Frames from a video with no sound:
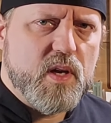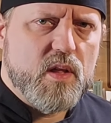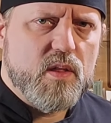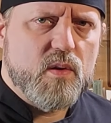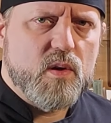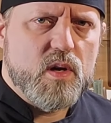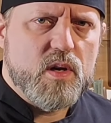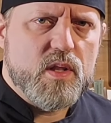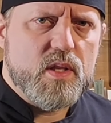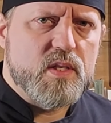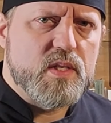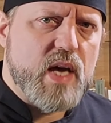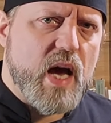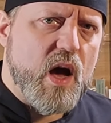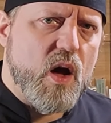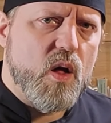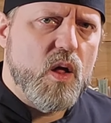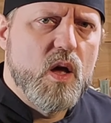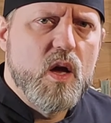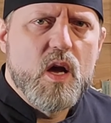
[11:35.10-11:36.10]
the other end of the
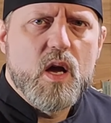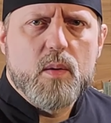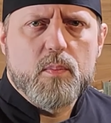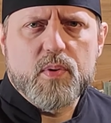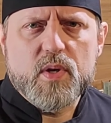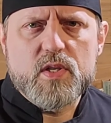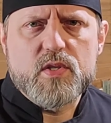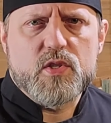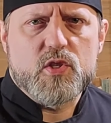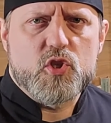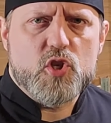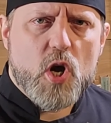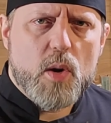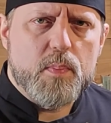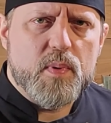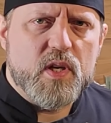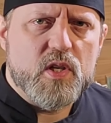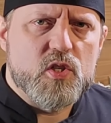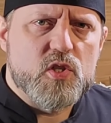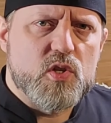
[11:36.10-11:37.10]
towel and place the
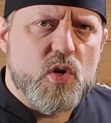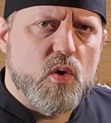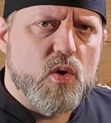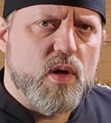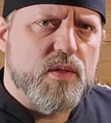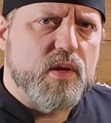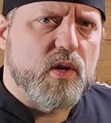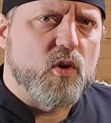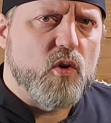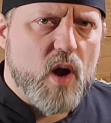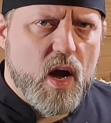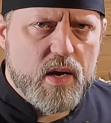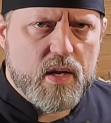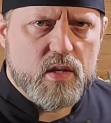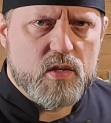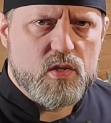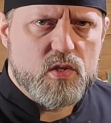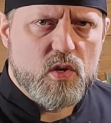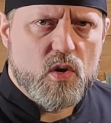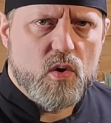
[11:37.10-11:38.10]
sharpening stone on the
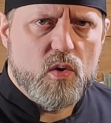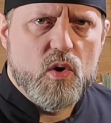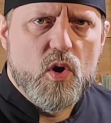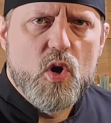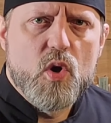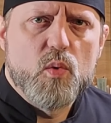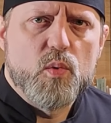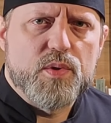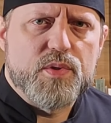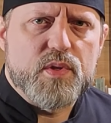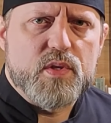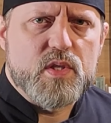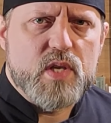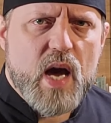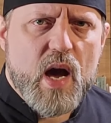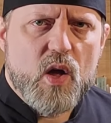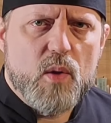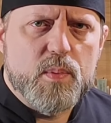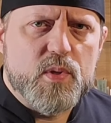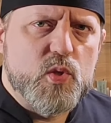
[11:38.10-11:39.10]
grinding stone with the
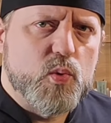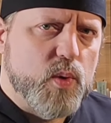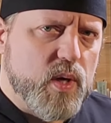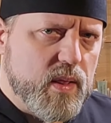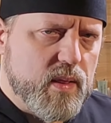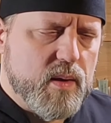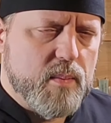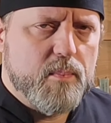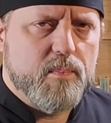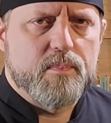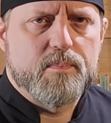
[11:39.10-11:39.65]
towel between them.